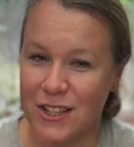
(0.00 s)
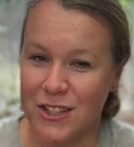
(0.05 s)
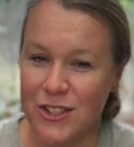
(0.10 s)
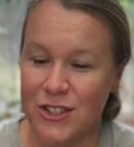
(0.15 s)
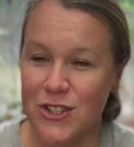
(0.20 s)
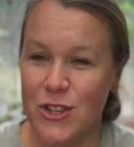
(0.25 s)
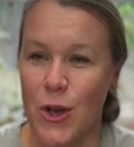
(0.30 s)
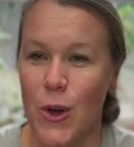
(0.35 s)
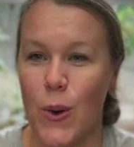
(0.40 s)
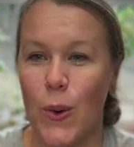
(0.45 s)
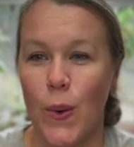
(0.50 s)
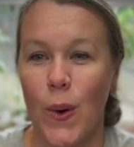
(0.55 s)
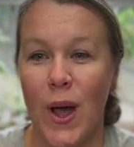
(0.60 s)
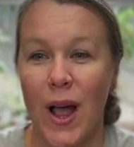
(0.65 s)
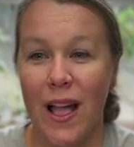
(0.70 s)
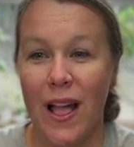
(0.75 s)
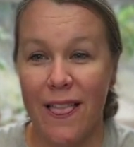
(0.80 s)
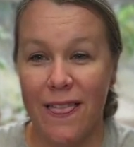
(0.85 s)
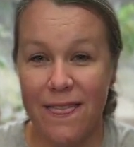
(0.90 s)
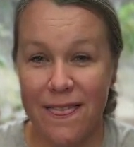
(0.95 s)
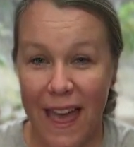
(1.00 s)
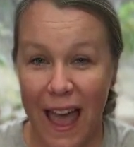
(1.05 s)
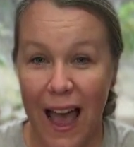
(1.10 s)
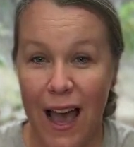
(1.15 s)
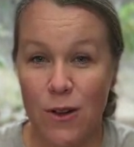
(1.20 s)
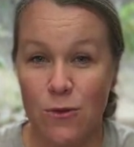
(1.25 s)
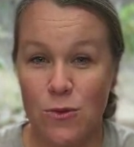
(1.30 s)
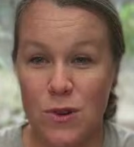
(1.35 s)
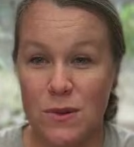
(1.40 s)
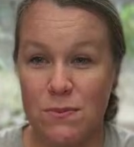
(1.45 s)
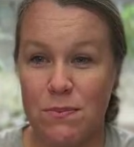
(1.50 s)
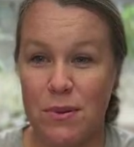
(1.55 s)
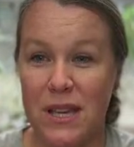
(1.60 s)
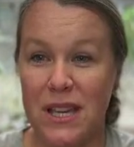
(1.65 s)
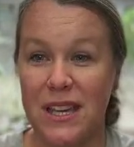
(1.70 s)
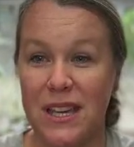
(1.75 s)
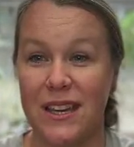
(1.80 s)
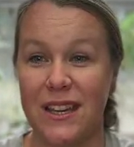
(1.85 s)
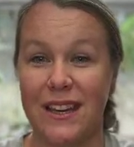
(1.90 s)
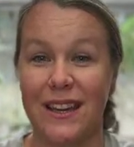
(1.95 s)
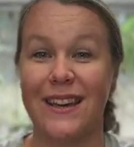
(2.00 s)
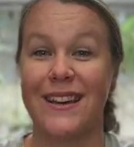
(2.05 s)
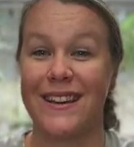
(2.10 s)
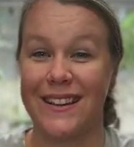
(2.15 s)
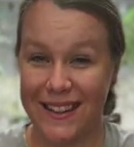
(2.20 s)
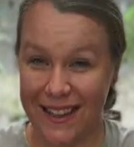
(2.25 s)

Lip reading: So that would be